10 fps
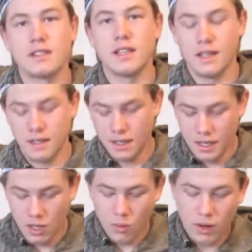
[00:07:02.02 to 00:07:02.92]
that
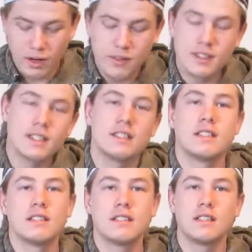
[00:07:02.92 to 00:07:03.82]
whatever
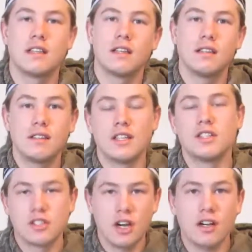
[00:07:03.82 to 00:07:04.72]
distance
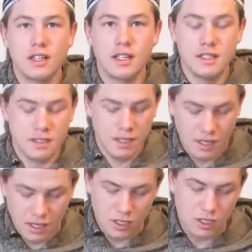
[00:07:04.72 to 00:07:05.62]
that your target is,
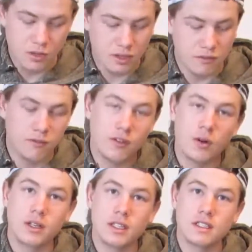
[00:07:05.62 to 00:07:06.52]
you can
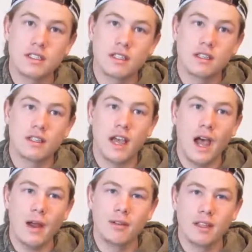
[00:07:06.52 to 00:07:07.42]
focus the
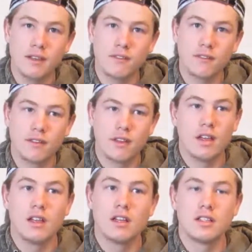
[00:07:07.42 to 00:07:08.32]
eye relief
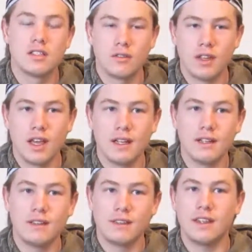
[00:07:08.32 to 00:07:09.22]
so that
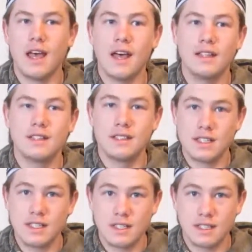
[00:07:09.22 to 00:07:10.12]
that
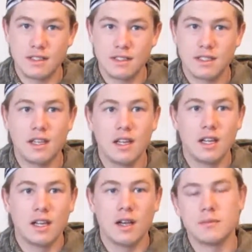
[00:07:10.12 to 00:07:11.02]
distance
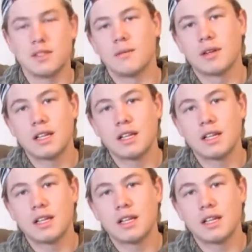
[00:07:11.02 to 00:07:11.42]
comes up